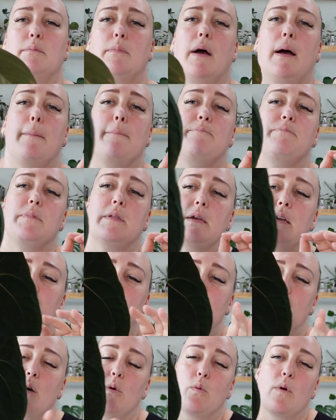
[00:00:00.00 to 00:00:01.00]
but
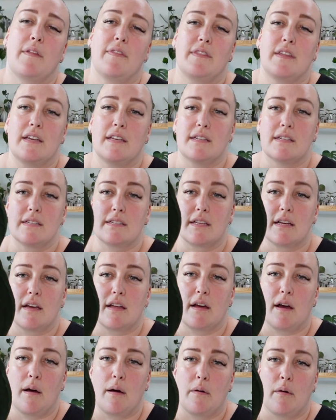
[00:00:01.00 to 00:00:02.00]
when these
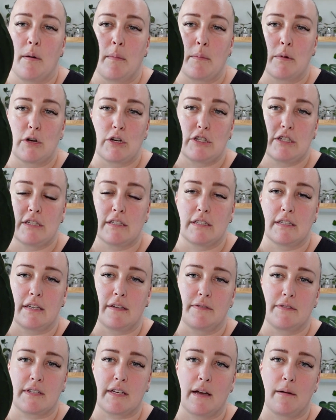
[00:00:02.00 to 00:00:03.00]
emergent
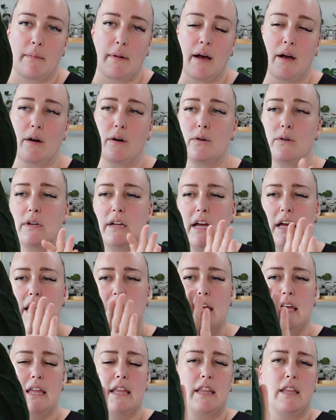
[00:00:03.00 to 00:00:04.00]
leaves come out,
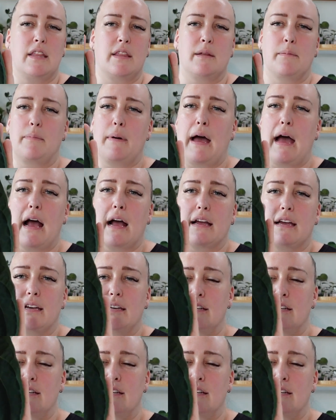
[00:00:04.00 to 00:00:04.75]
the back